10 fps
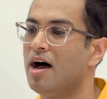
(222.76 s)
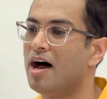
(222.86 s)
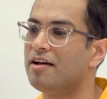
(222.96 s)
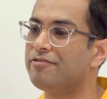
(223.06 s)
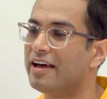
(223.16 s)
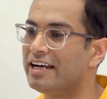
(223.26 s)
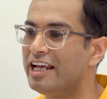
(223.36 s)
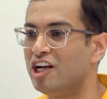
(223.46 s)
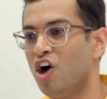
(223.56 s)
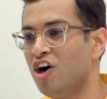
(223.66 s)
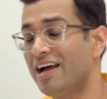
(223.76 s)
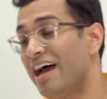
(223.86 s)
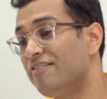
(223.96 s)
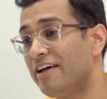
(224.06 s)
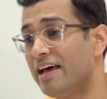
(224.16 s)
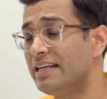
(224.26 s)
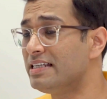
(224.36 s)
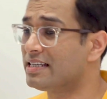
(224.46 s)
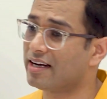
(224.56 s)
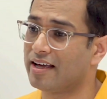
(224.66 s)
are fairly long and fairly
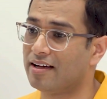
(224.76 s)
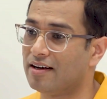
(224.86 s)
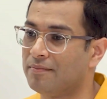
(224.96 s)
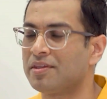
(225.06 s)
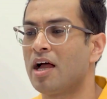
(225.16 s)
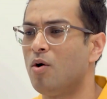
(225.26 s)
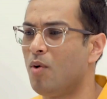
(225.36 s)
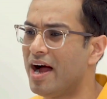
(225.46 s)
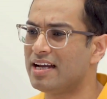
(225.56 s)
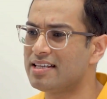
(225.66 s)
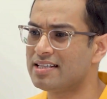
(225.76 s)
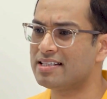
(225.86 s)
cyclical. Why does this